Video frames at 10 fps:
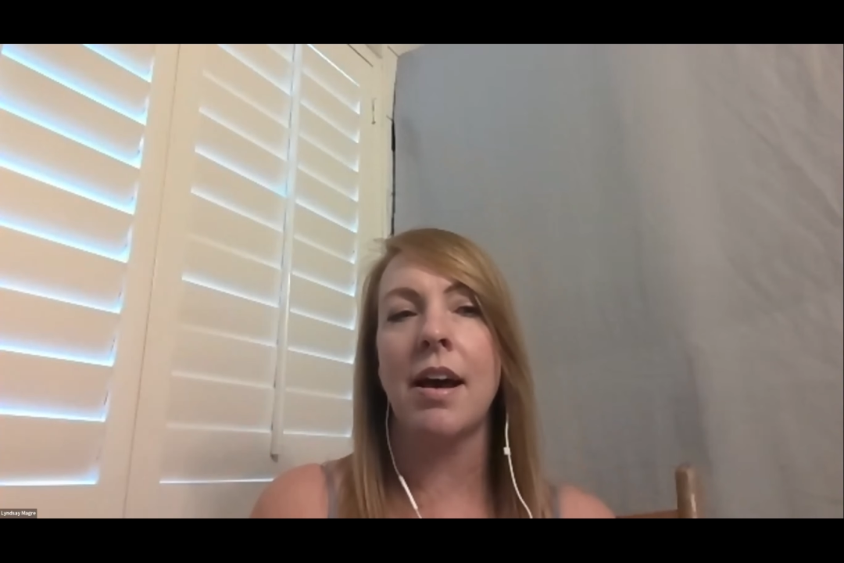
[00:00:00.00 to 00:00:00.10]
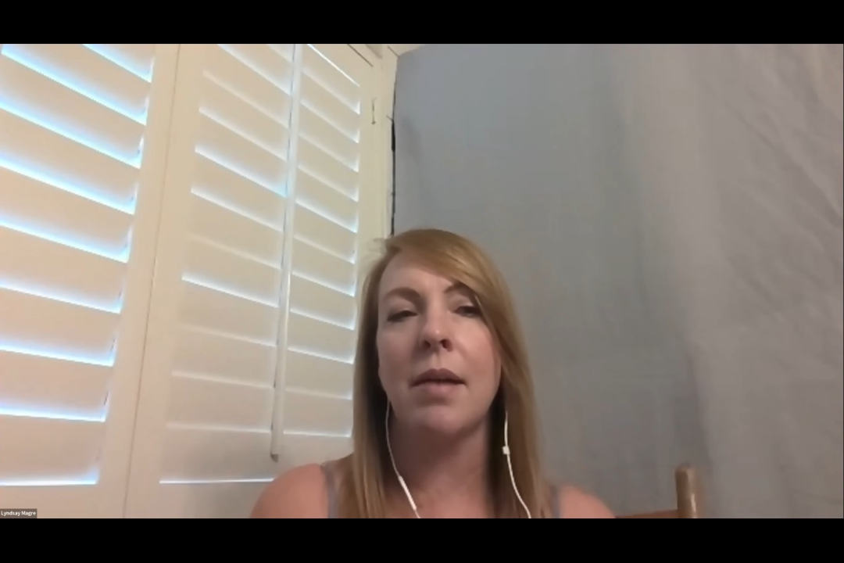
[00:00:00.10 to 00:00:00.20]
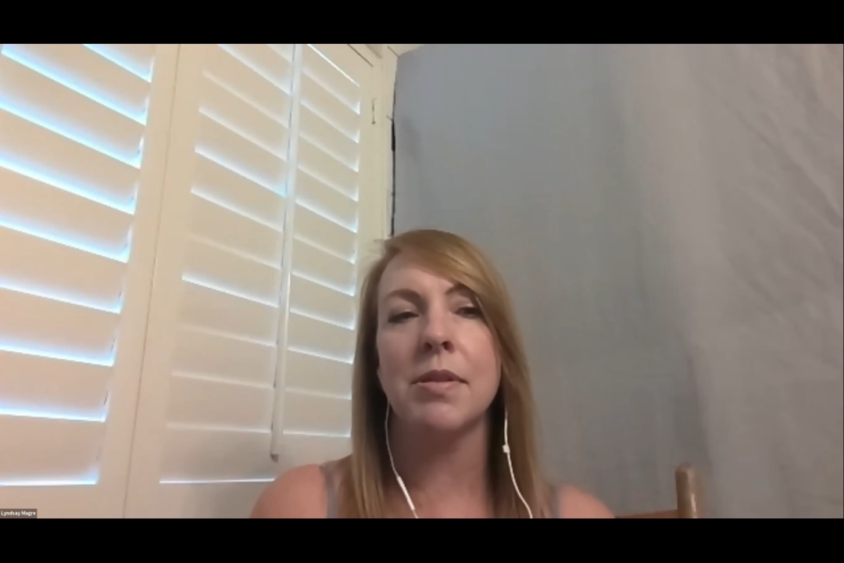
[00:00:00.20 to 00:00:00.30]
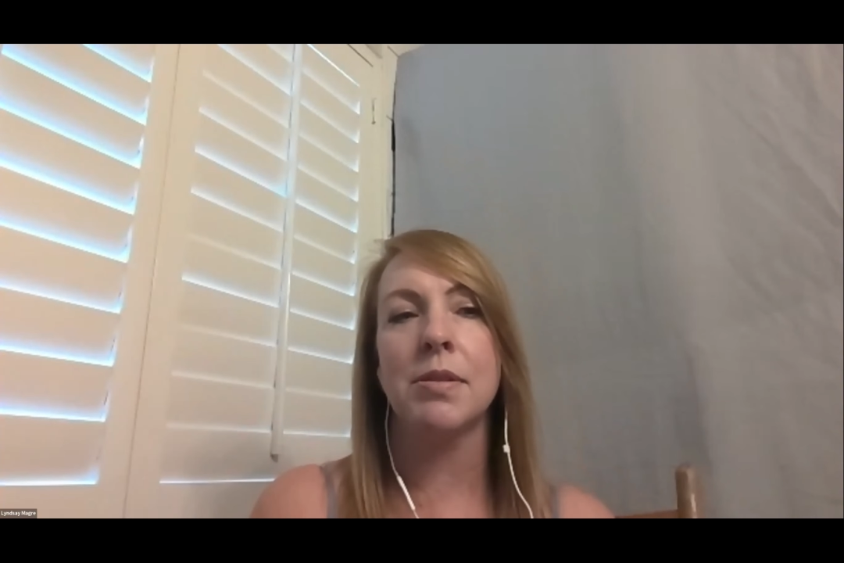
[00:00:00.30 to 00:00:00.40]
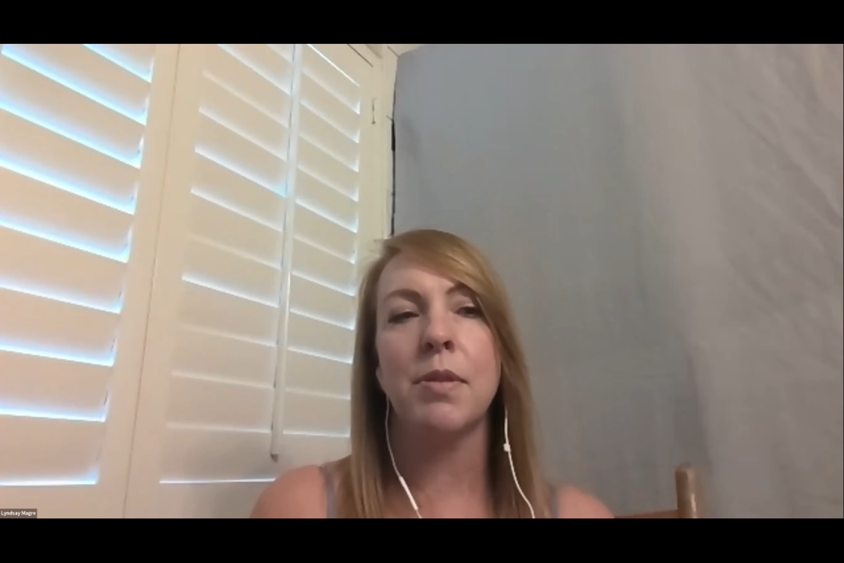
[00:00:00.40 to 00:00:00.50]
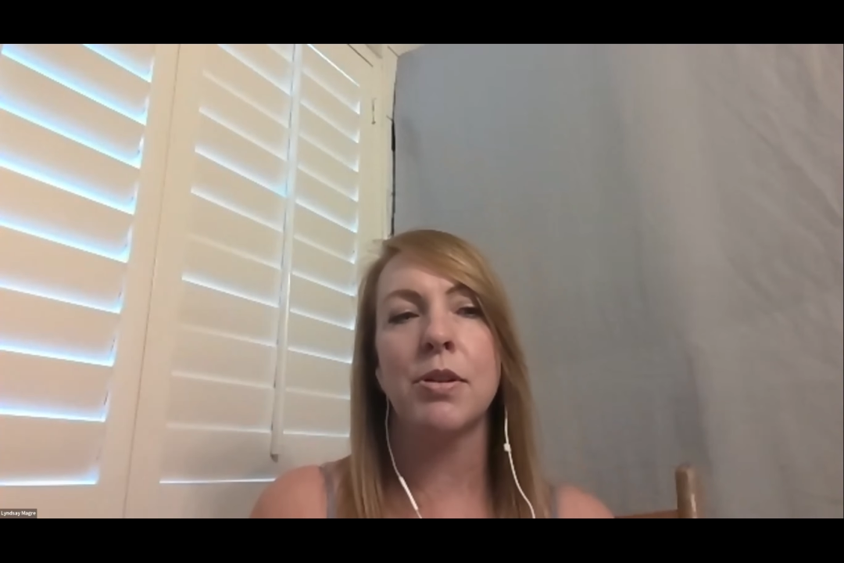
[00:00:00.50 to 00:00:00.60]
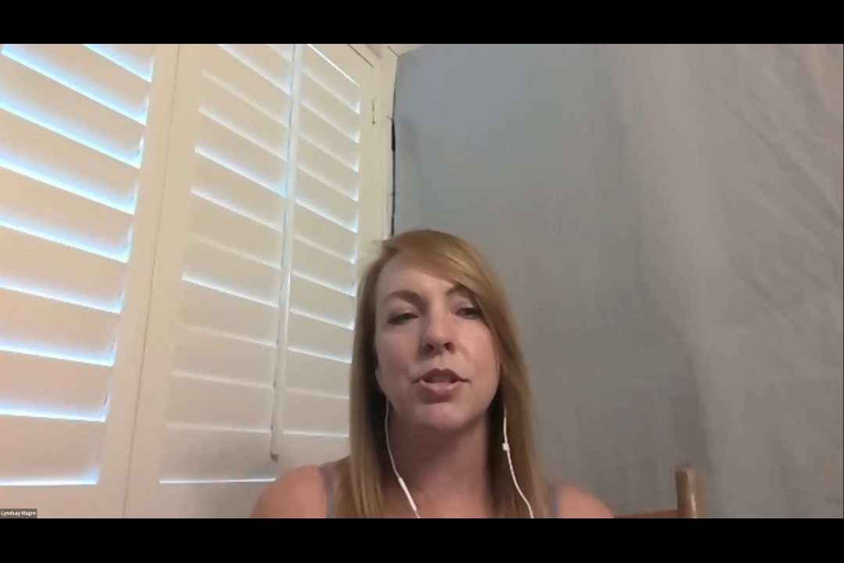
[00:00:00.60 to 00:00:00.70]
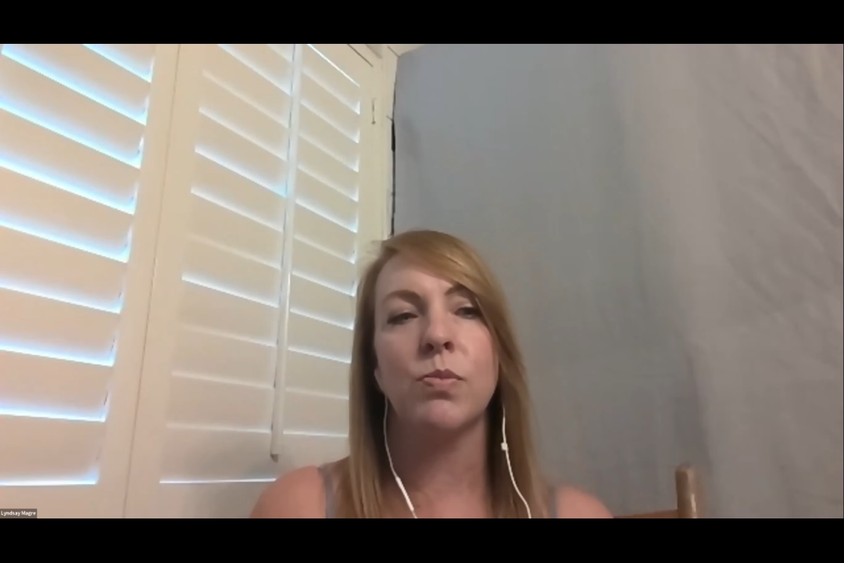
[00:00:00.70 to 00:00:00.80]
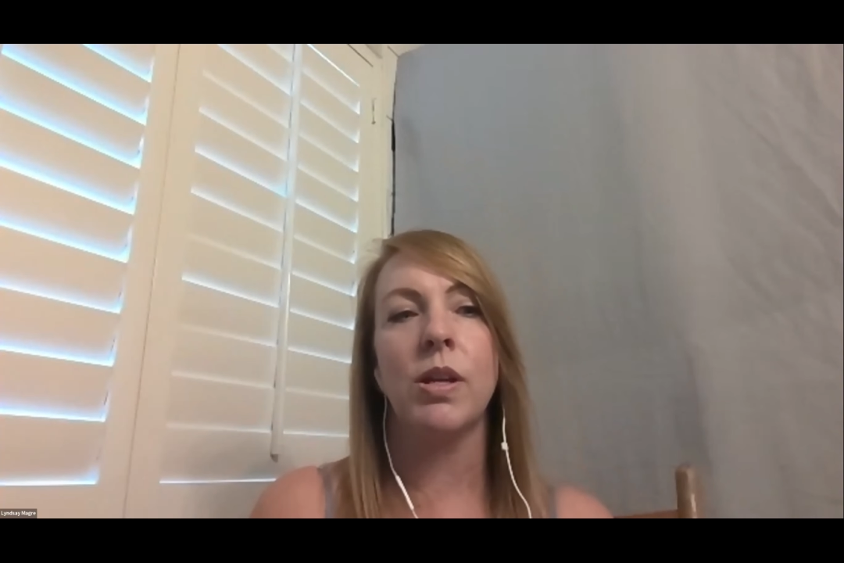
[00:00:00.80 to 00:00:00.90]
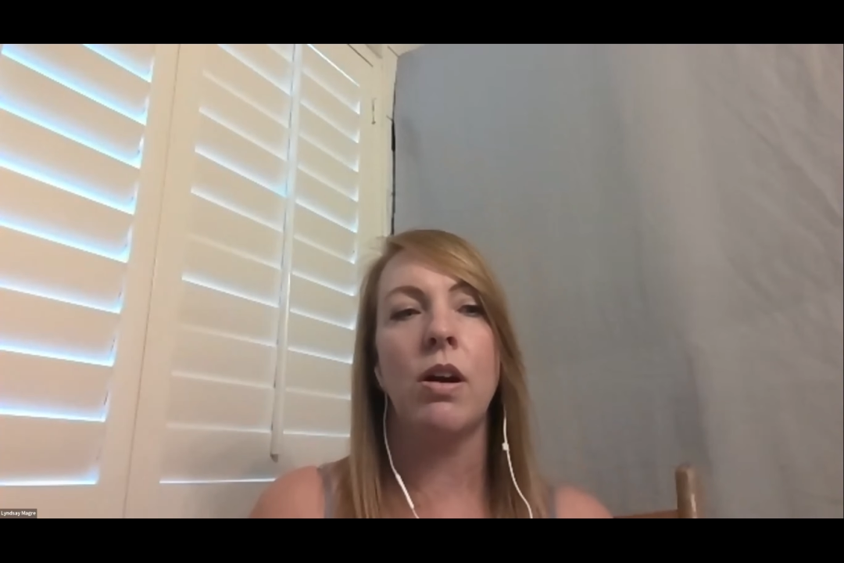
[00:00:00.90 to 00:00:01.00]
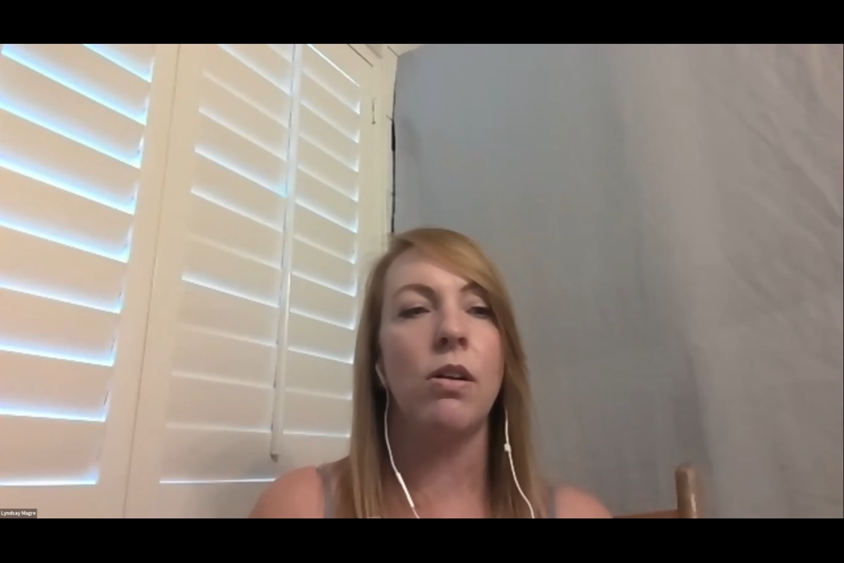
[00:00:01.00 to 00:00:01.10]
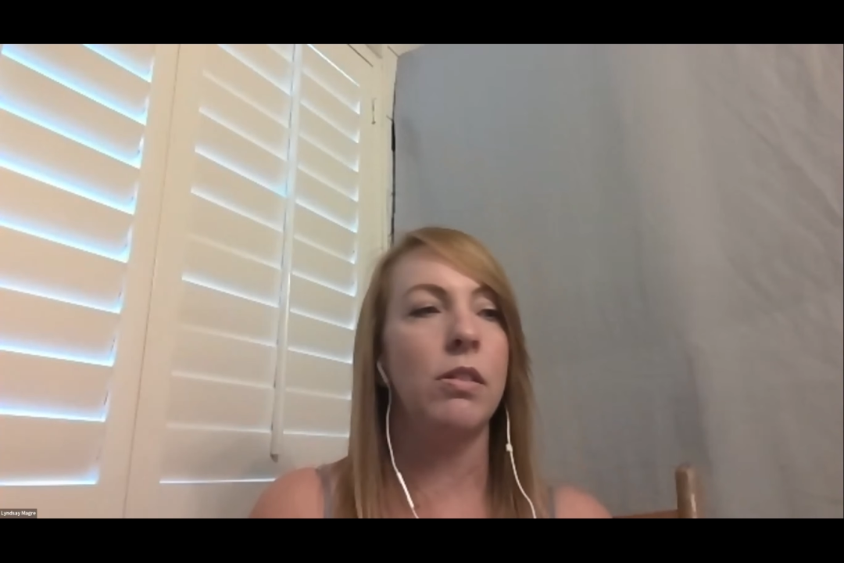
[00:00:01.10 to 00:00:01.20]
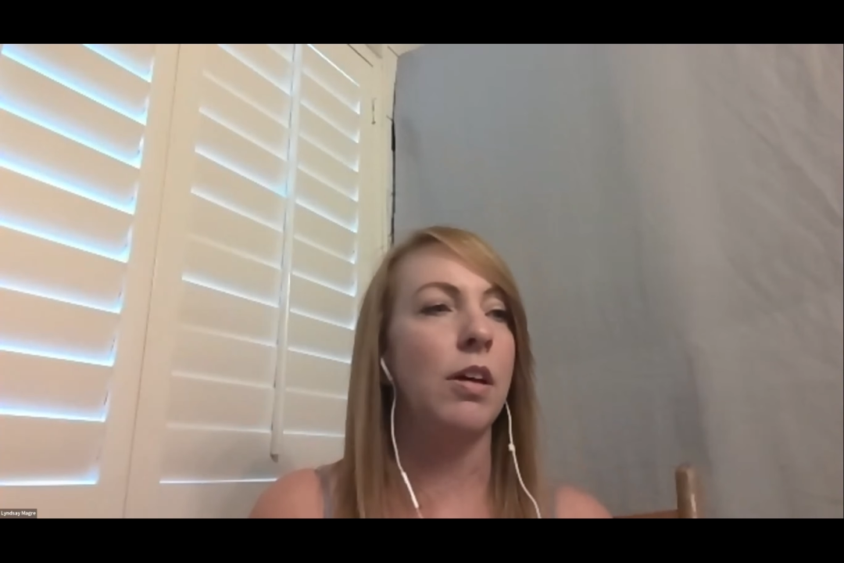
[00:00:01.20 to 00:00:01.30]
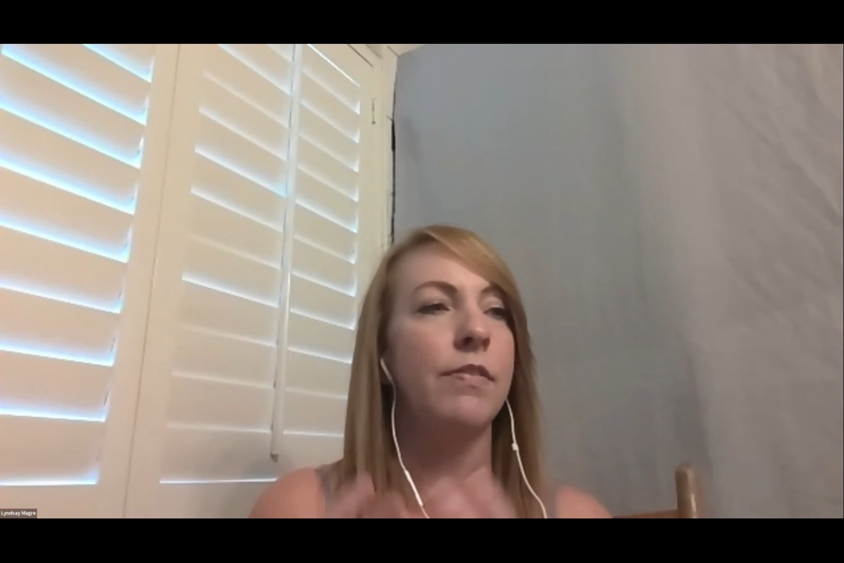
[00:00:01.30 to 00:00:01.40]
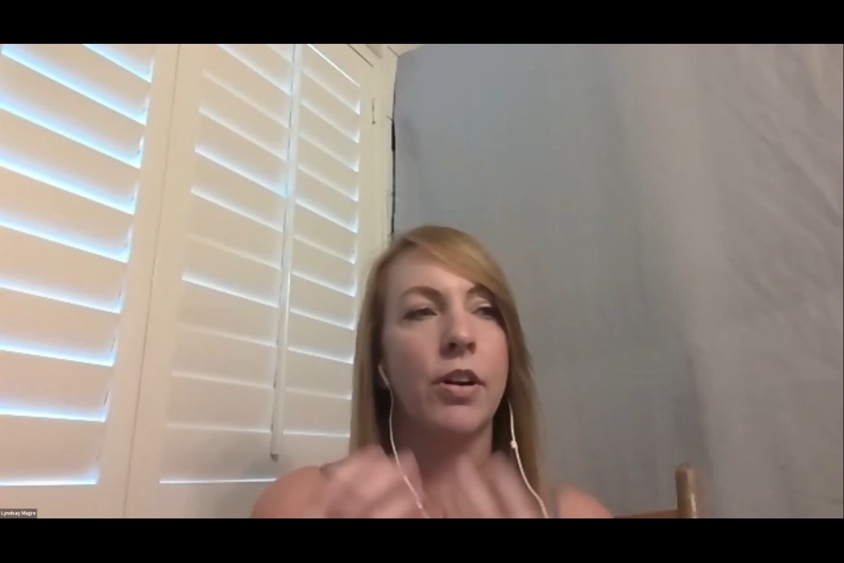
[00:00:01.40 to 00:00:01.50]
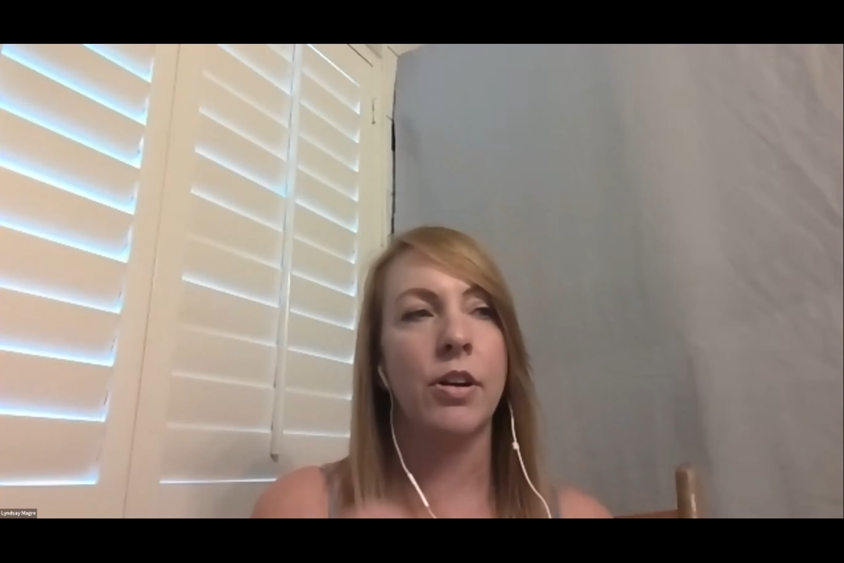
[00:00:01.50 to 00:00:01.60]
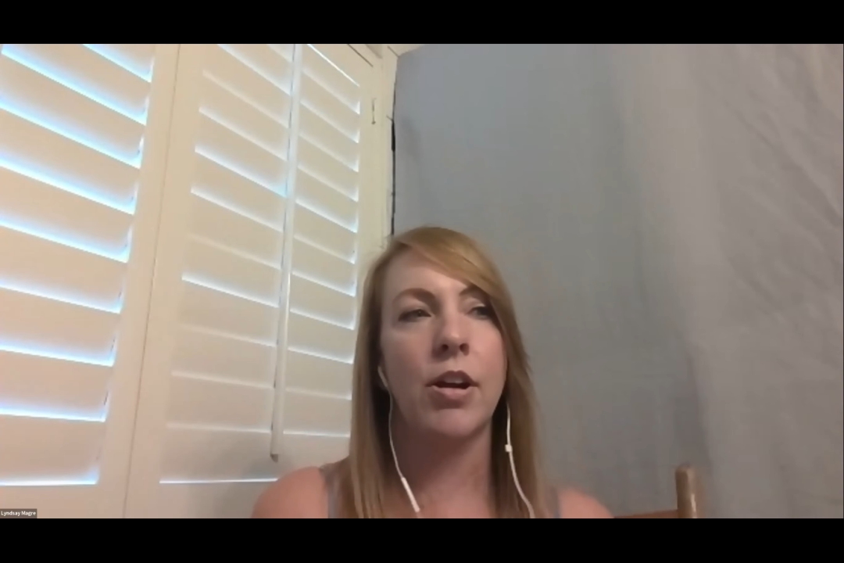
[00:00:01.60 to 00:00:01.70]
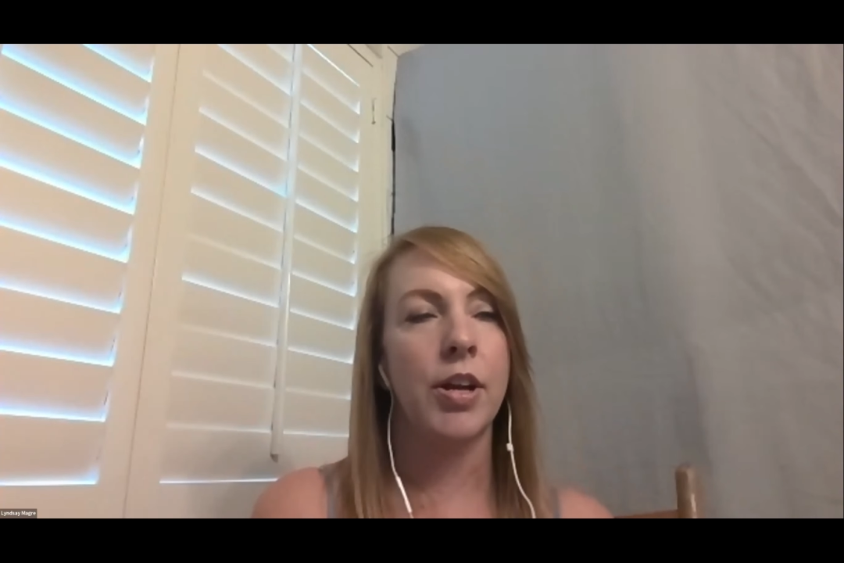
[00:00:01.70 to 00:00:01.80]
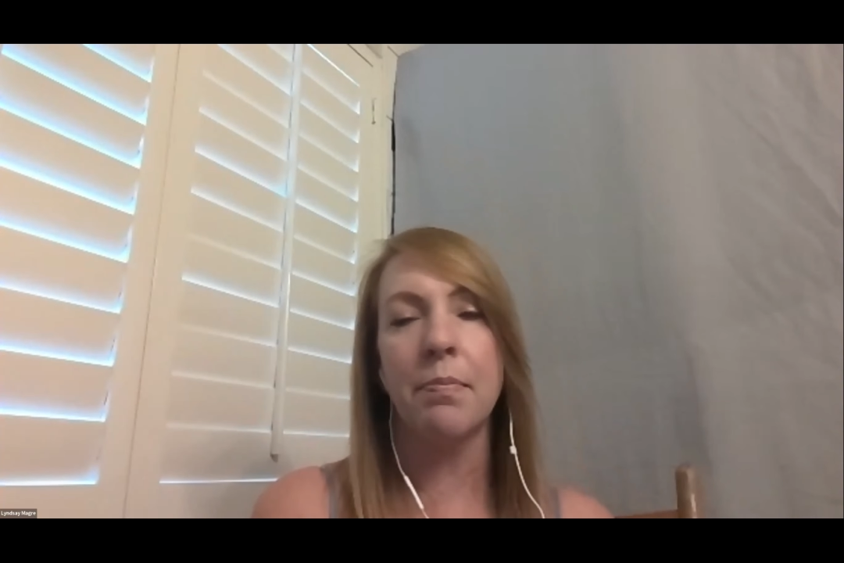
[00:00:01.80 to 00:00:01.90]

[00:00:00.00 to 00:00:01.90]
um, as much as we all love our co-